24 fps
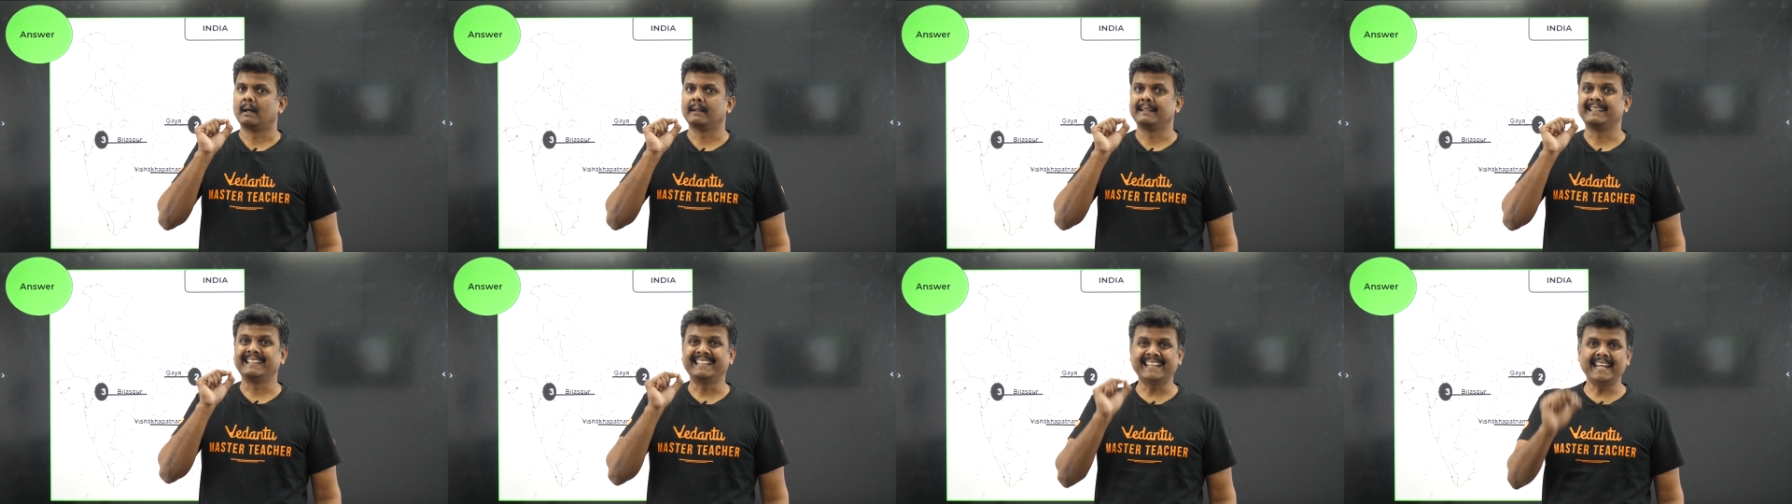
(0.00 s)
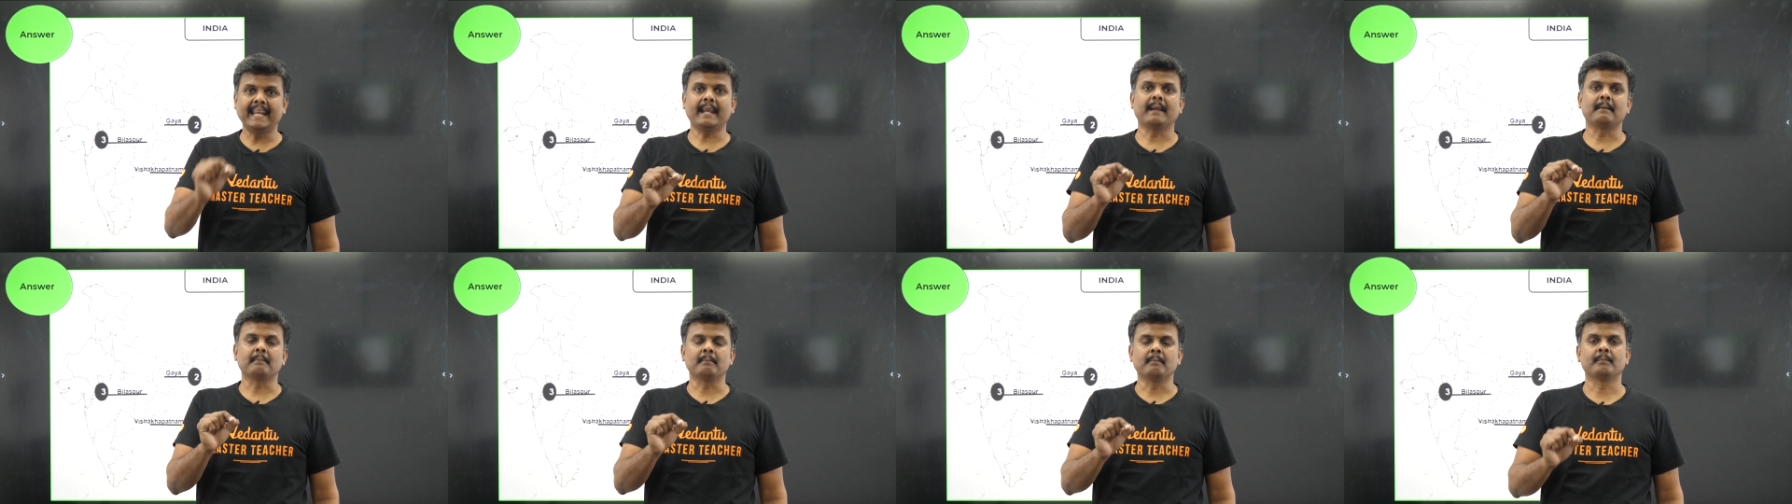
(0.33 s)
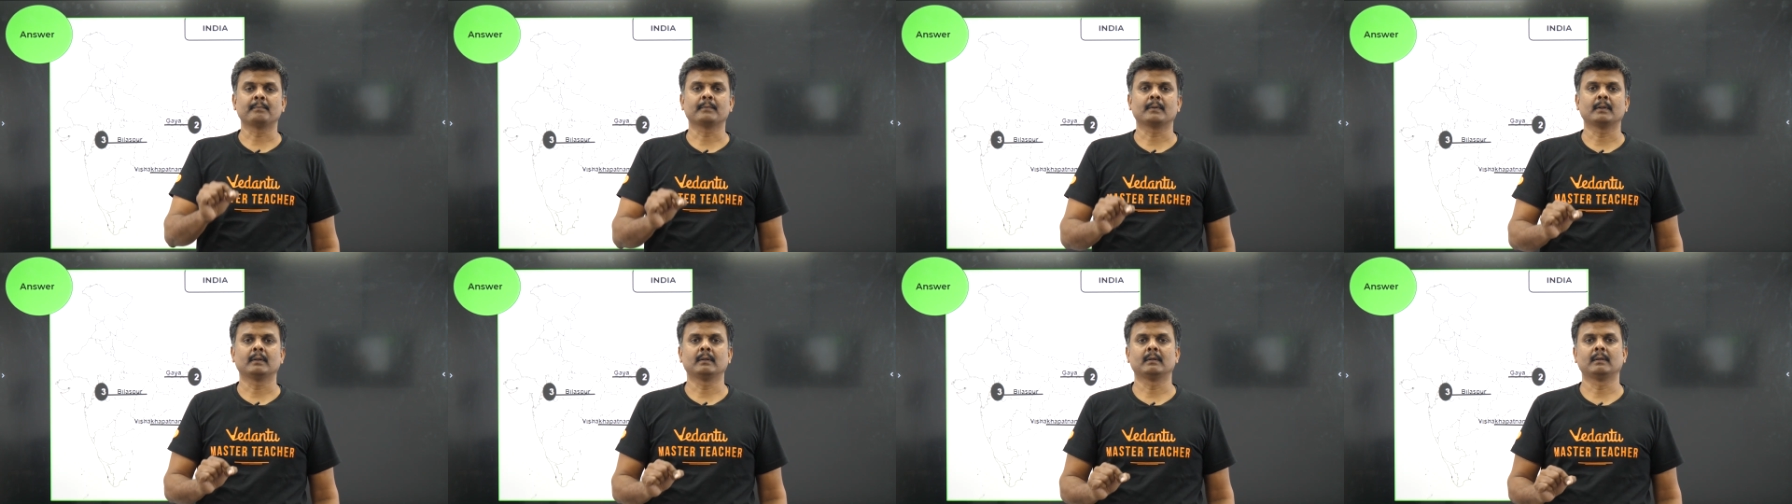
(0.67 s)
name
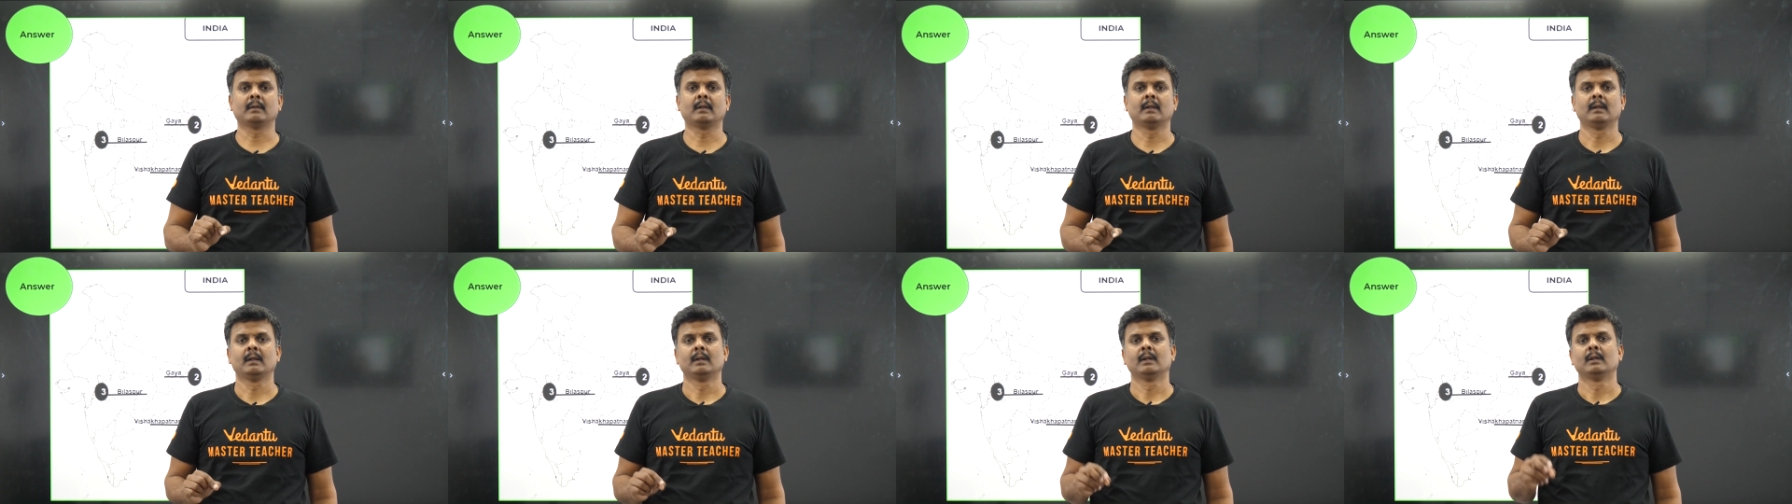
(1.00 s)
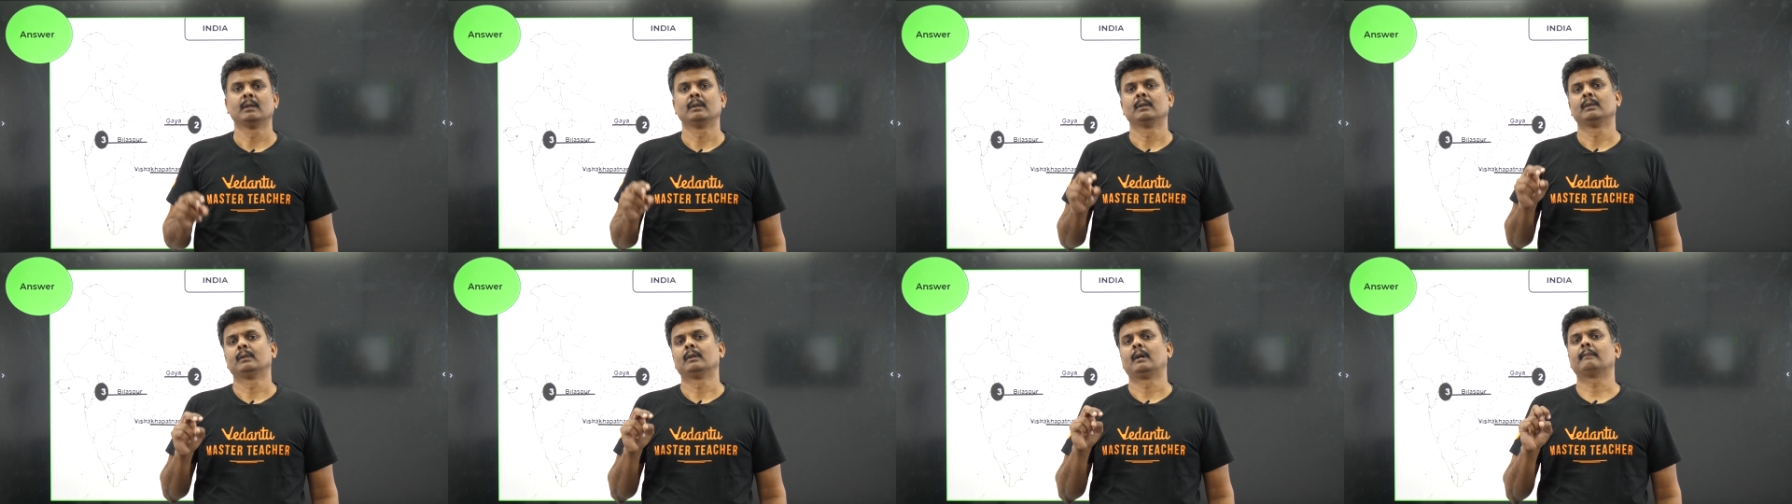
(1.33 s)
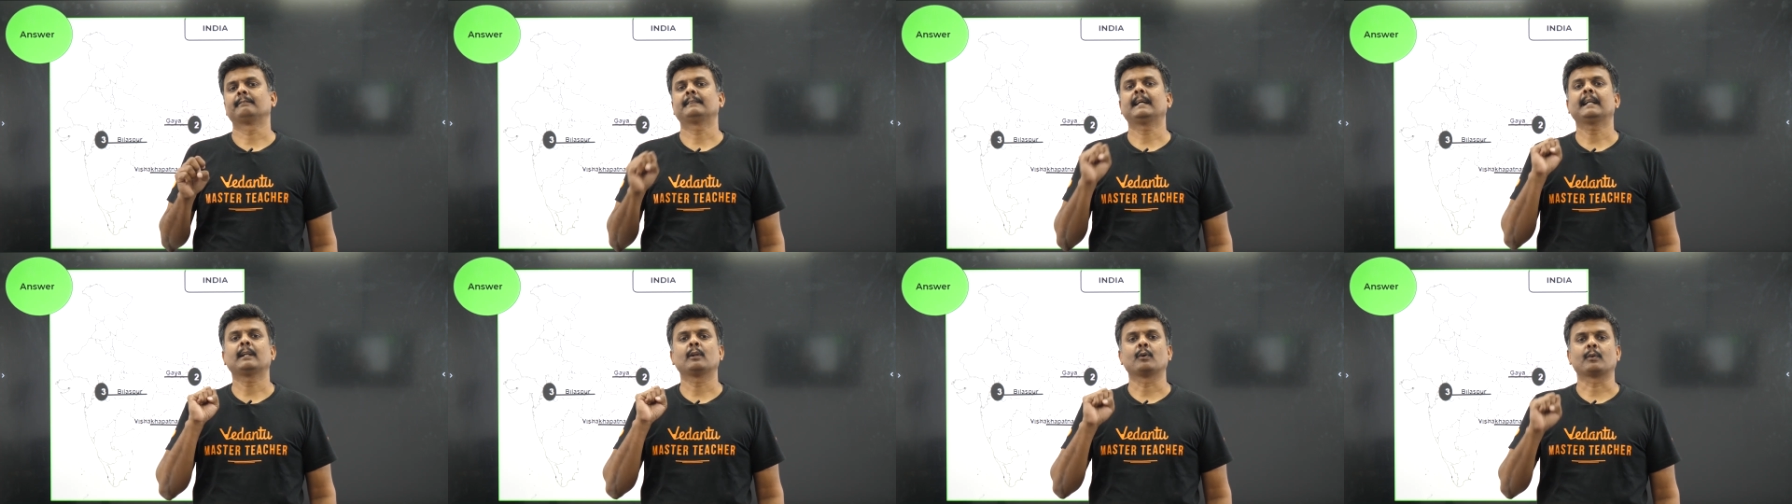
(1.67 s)

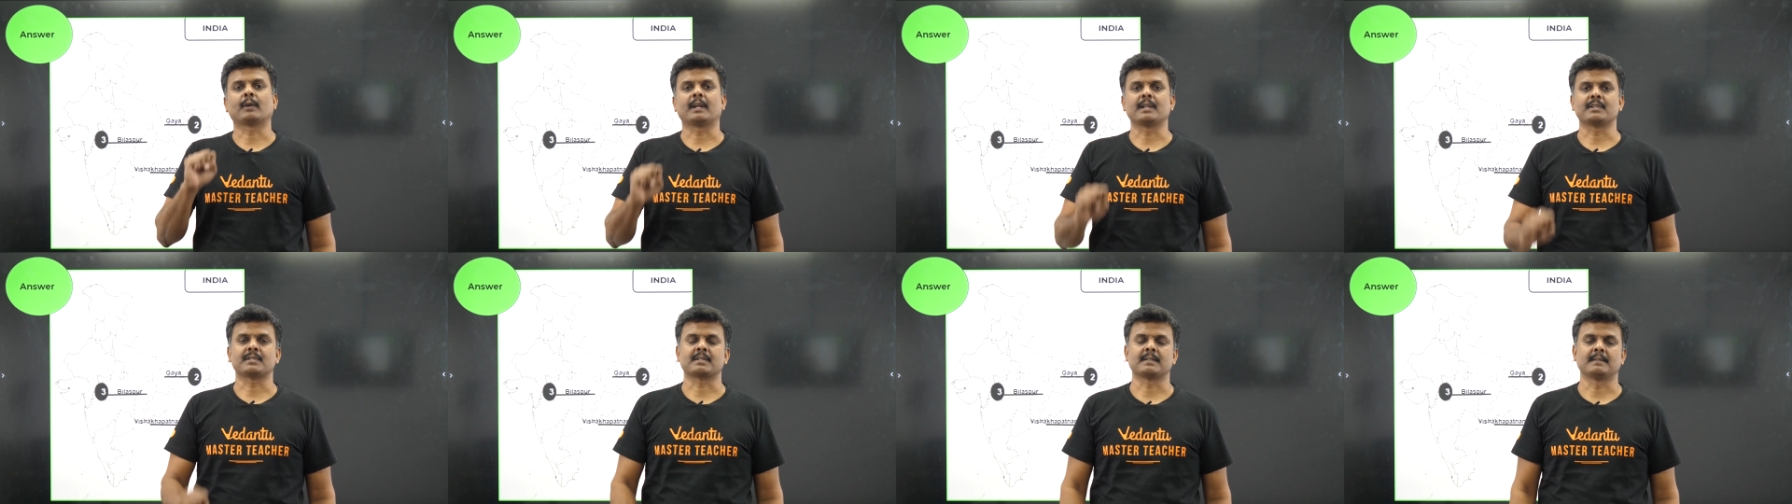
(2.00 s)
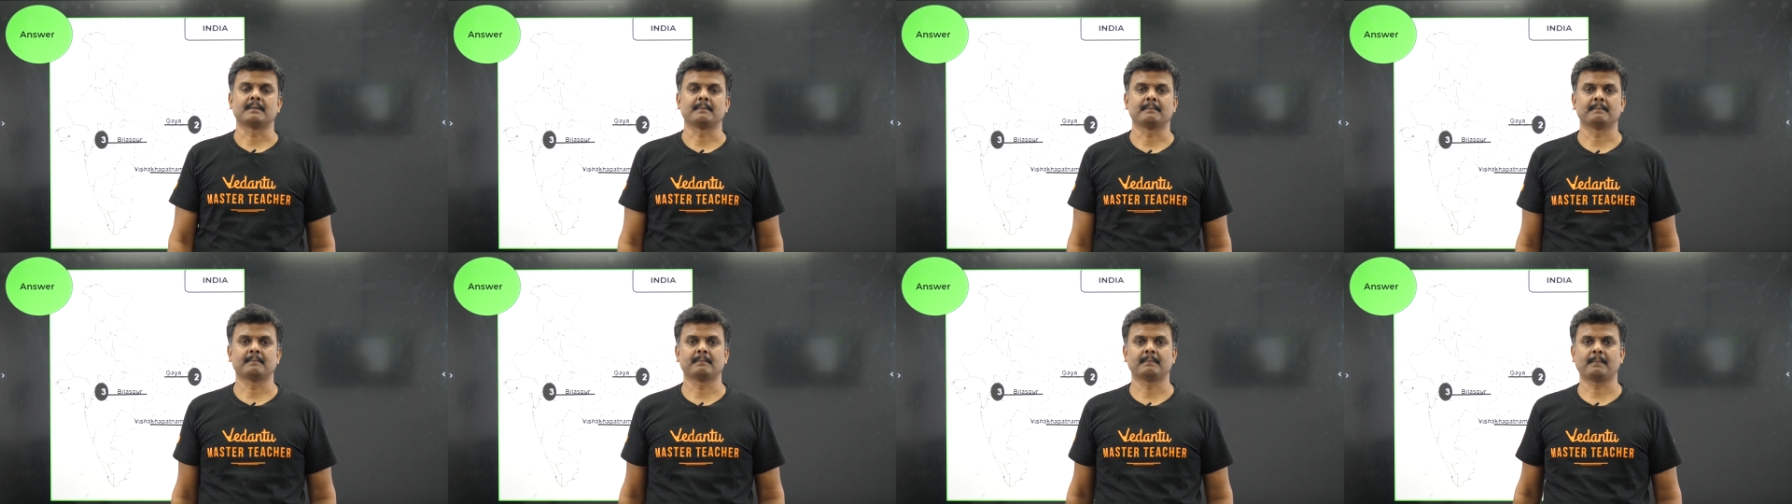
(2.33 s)
of that location.